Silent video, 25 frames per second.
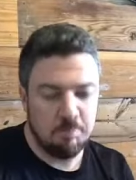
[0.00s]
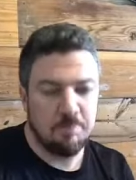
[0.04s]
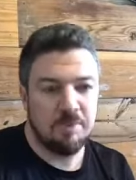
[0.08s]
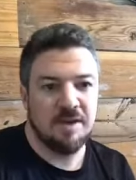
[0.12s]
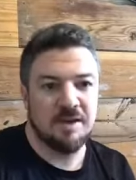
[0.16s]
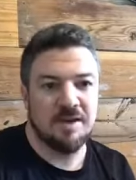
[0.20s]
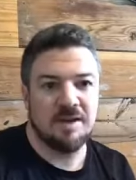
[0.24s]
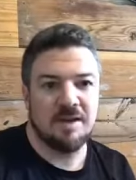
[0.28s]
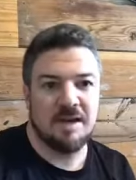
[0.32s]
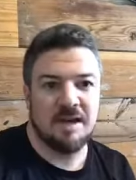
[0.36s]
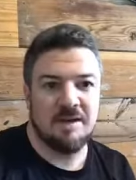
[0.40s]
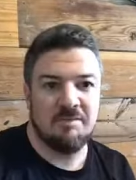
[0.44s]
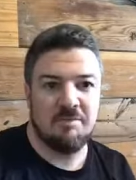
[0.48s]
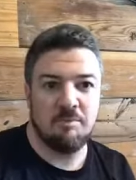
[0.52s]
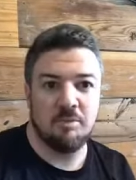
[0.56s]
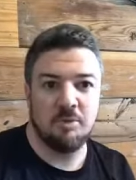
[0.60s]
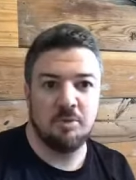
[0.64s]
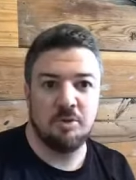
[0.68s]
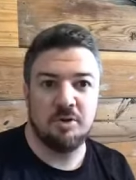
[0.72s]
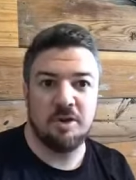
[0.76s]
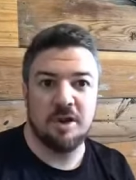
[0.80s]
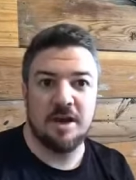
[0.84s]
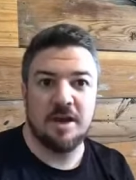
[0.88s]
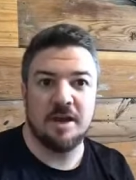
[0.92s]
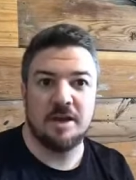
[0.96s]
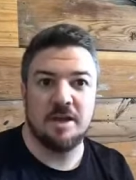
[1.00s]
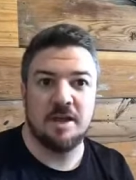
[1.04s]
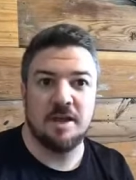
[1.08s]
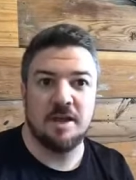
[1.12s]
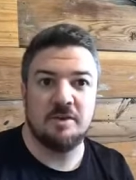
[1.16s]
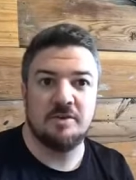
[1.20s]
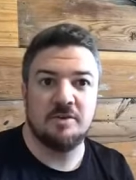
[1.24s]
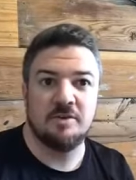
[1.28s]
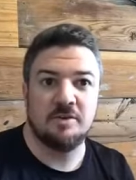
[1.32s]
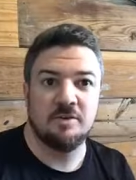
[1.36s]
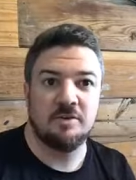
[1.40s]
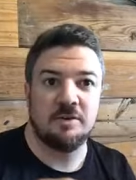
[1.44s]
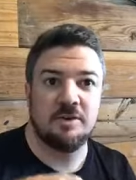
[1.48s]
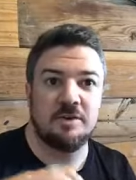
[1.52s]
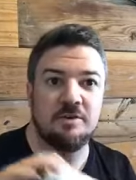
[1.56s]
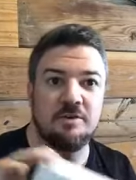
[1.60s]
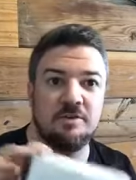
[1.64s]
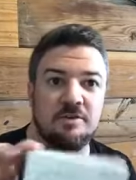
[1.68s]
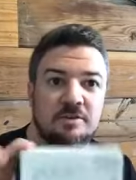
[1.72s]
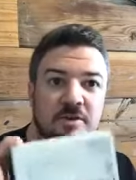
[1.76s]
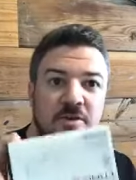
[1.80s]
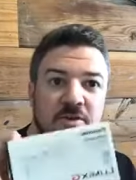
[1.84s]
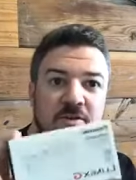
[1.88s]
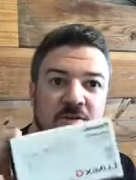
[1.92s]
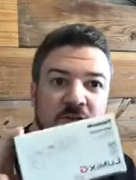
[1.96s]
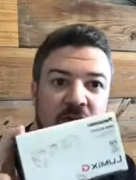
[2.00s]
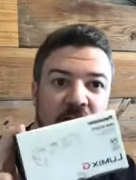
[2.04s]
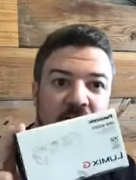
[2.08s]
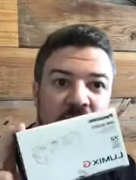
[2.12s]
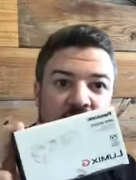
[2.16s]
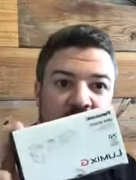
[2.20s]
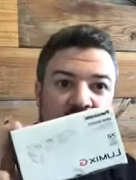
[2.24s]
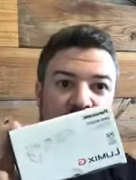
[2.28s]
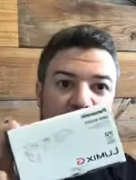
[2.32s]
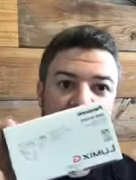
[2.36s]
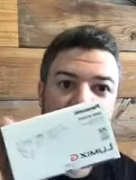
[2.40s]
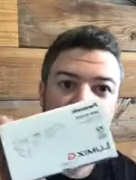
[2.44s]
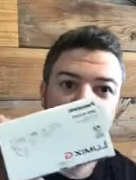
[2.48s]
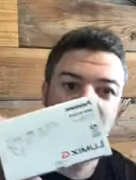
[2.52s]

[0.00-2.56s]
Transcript: but I haven't pulled it out yet. So here's the accessory.